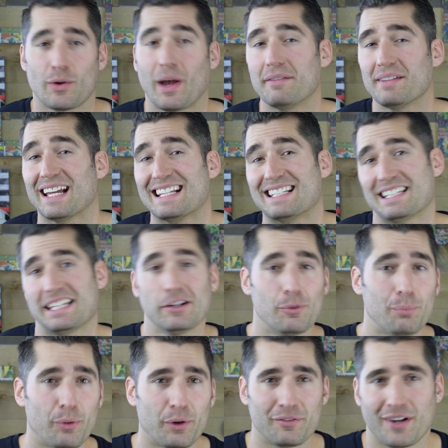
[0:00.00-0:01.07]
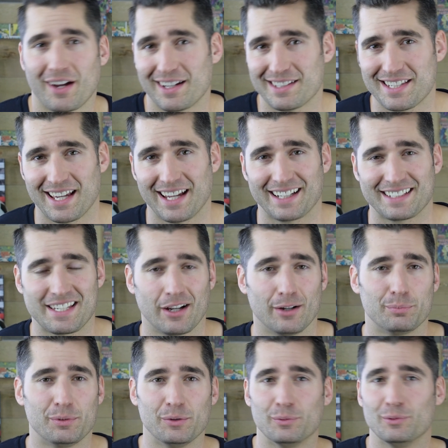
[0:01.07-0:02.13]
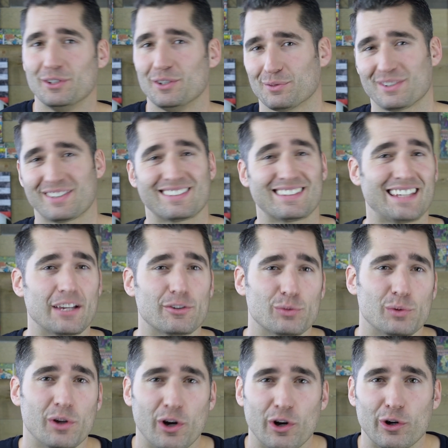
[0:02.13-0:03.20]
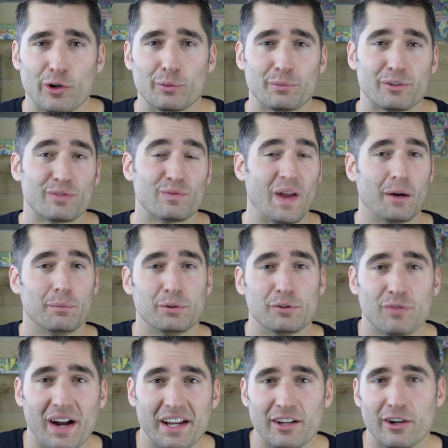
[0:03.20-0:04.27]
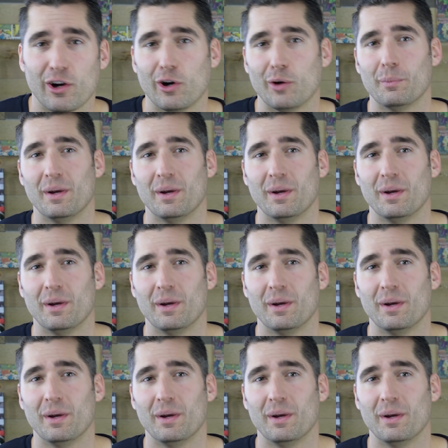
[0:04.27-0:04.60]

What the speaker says: having a single point of contact to help you, schedule homes, help you find a home,